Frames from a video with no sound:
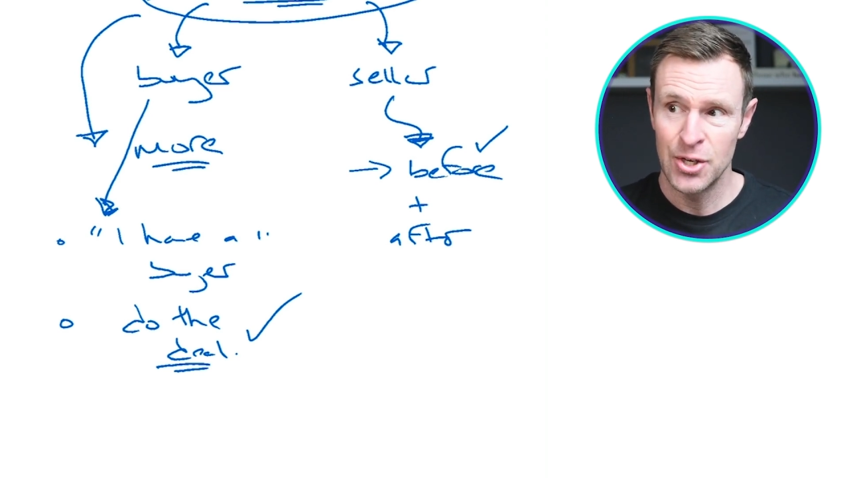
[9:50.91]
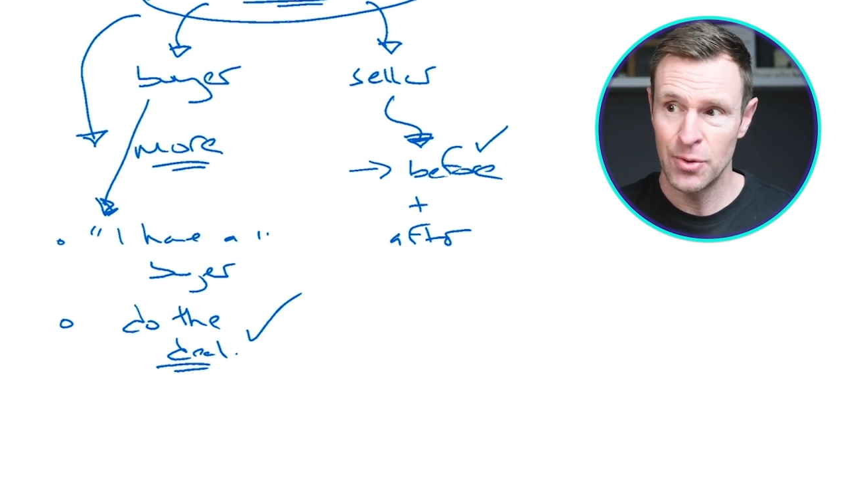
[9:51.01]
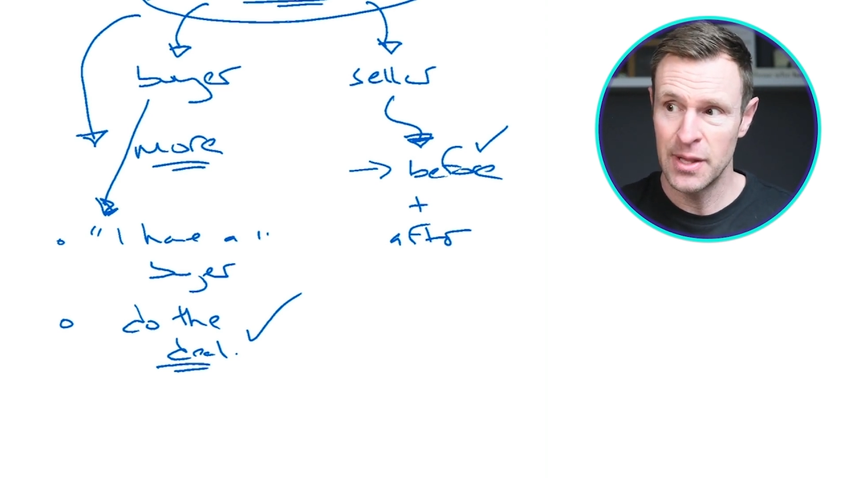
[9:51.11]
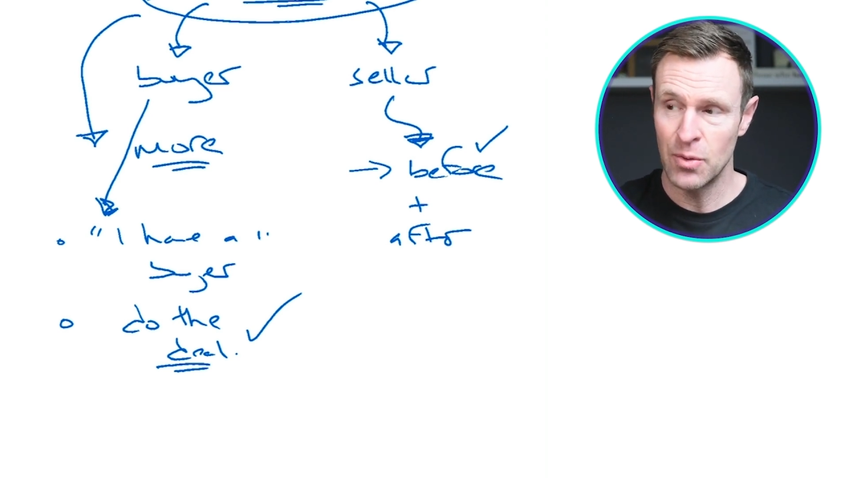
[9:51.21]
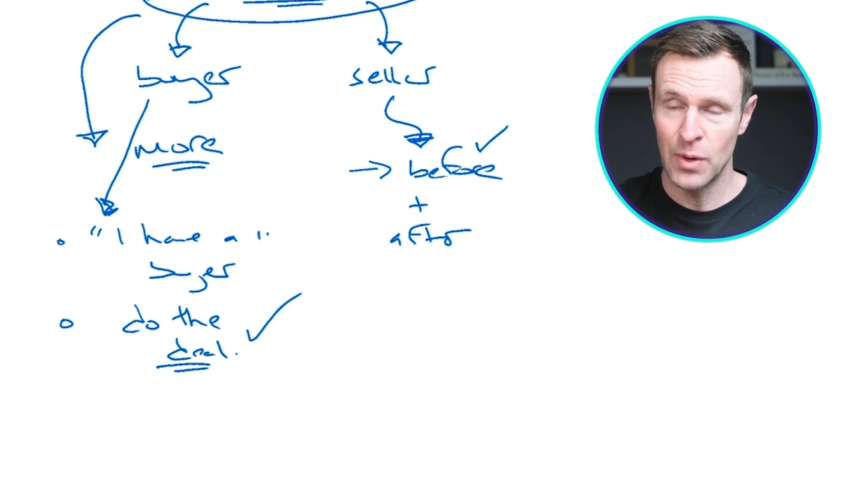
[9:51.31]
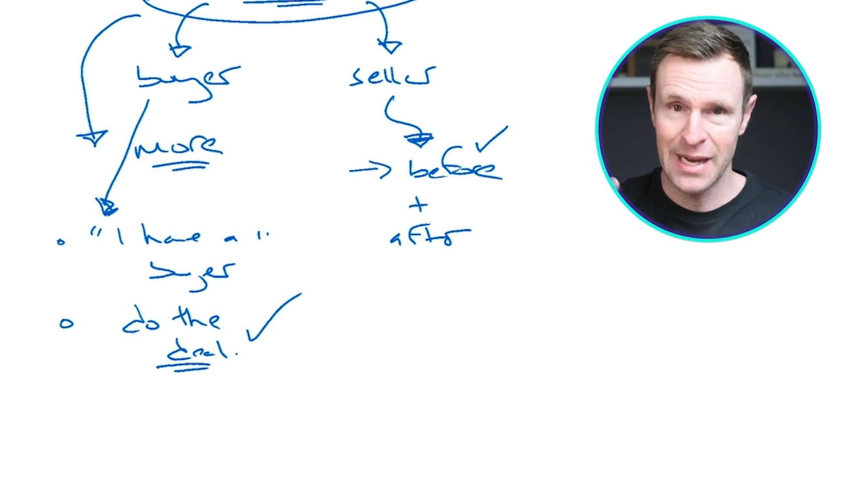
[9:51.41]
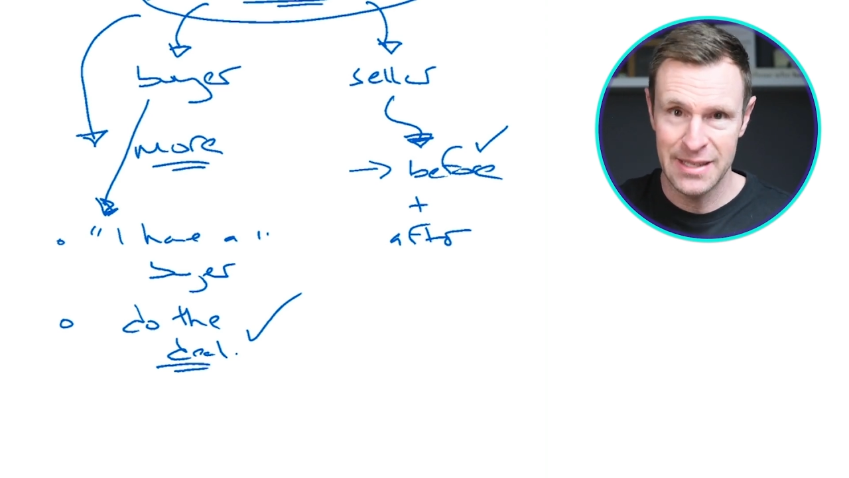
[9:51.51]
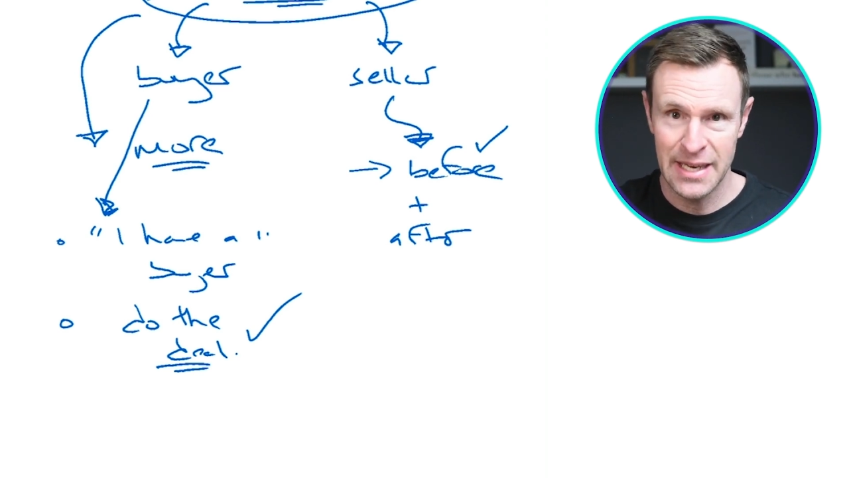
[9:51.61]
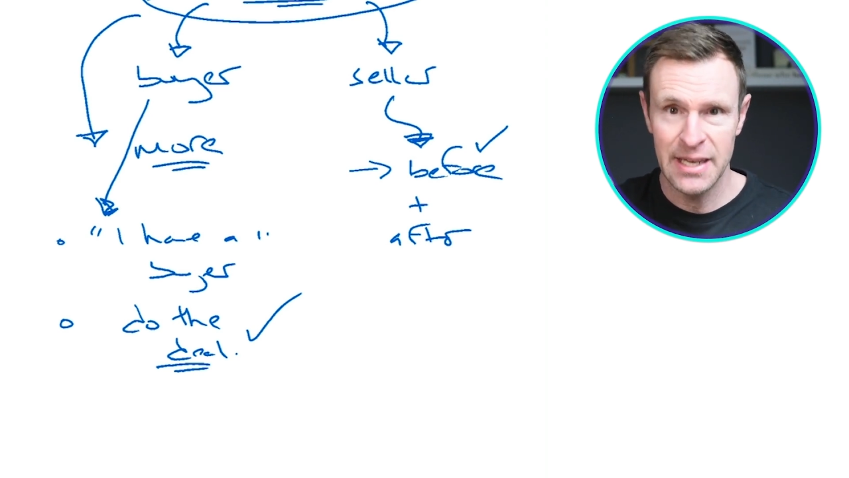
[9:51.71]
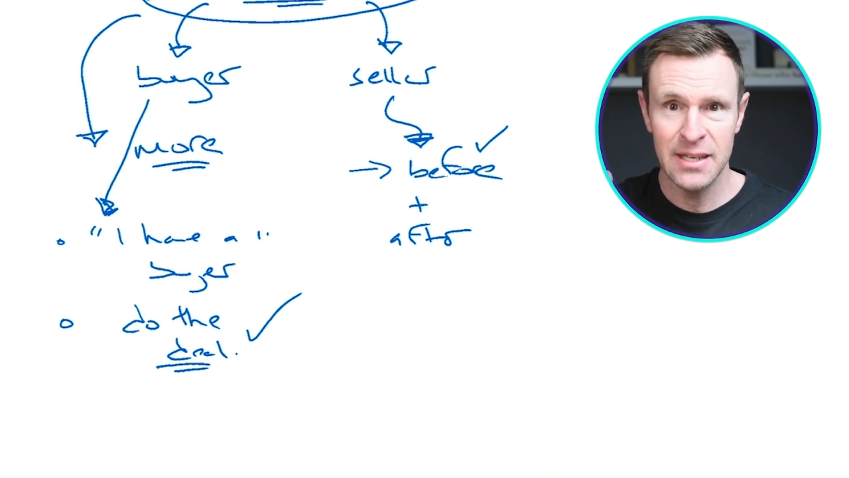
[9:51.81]
knowing that when I
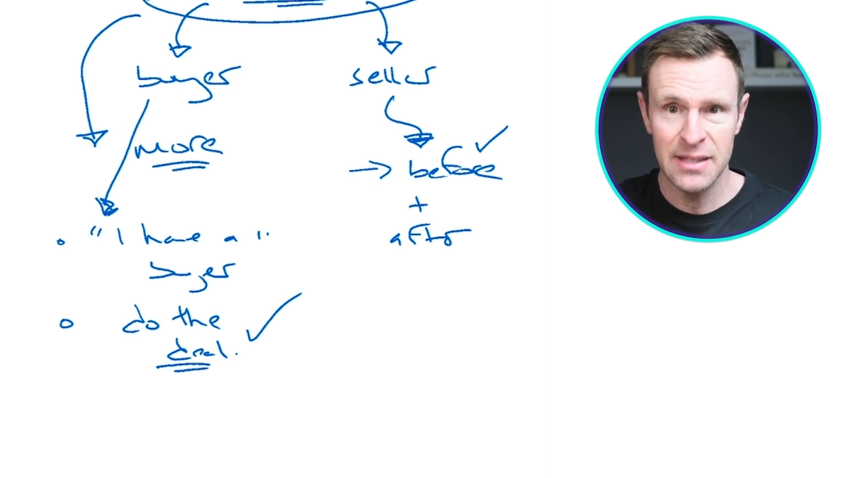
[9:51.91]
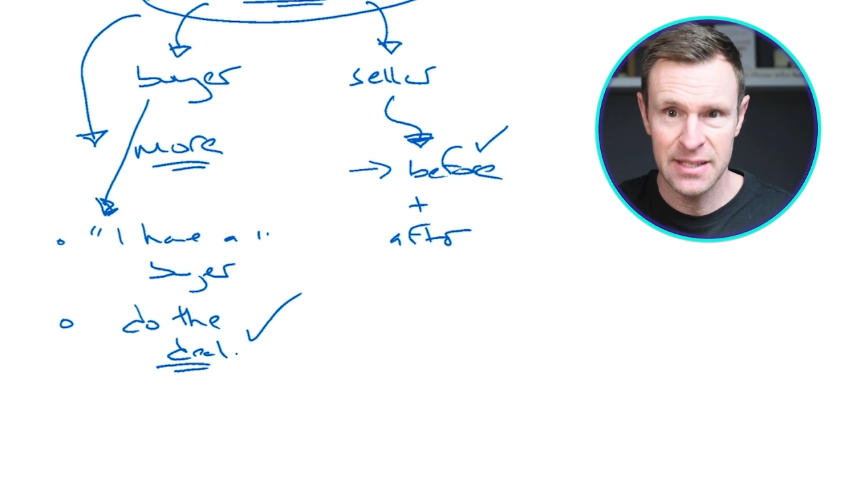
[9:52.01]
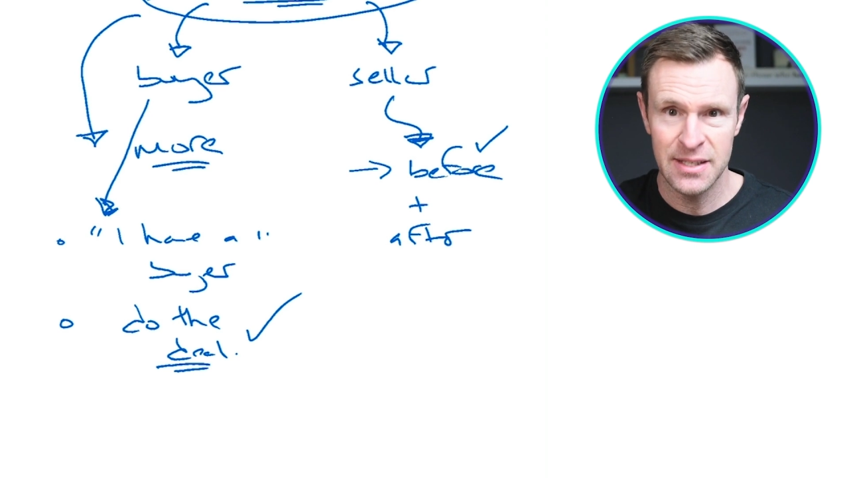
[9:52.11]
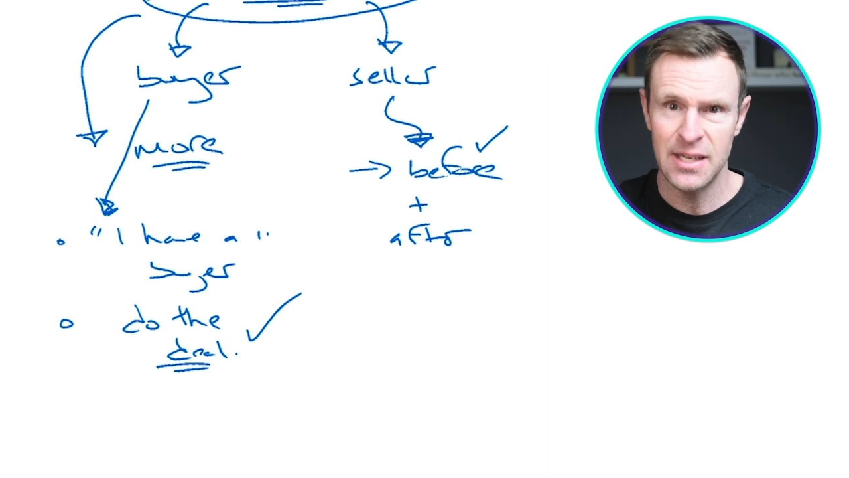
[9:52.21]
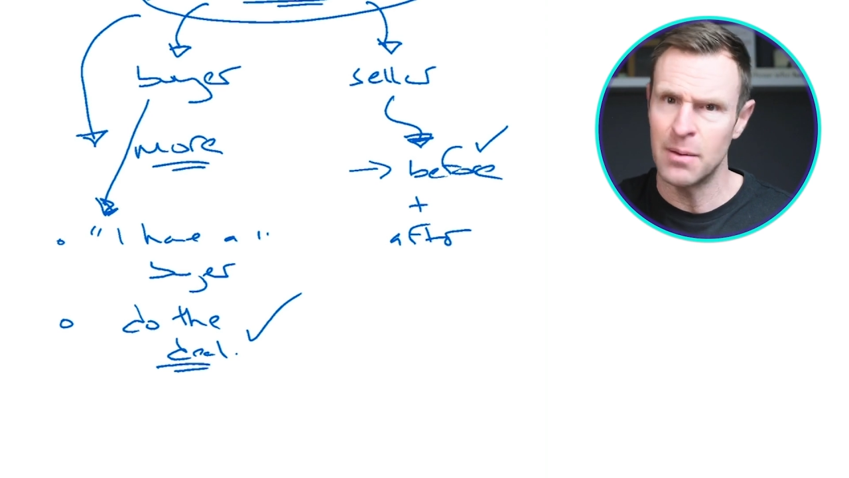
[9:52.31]
take a listing,